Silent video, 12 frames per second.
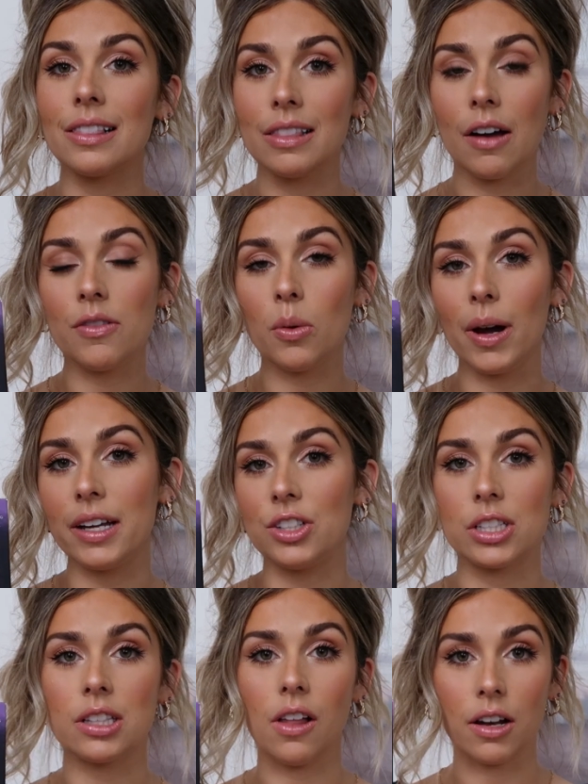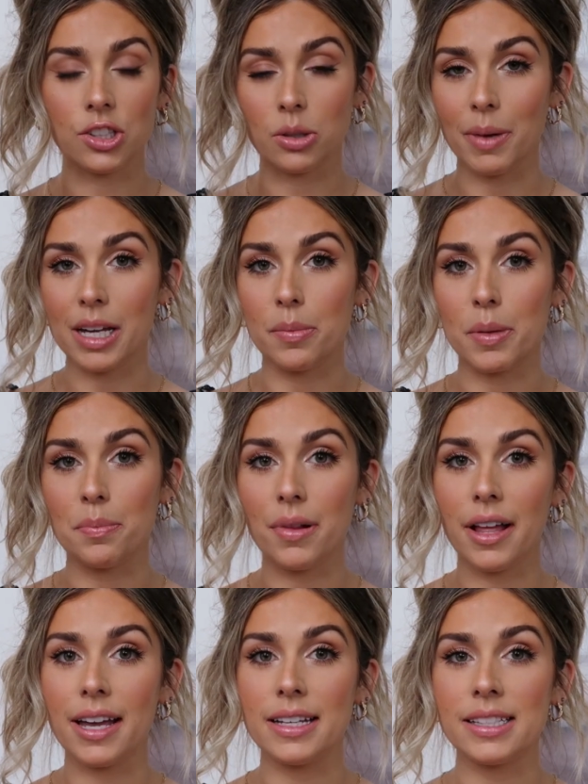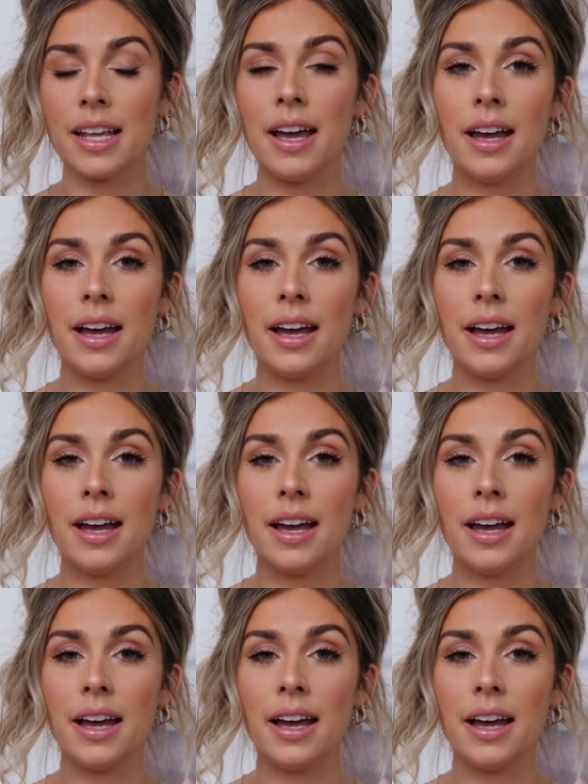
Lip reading: Love the way it just locks your makeup in place.